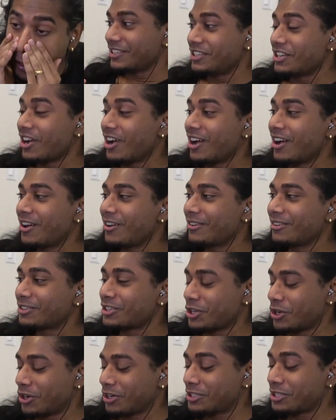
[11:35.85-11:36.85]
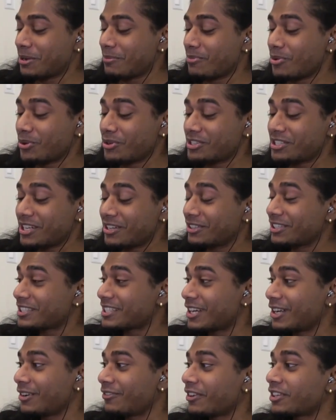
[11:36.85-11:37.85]
y'all took some more Zelda
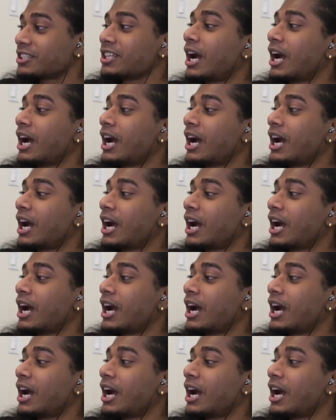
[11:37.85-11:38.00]
sound effects?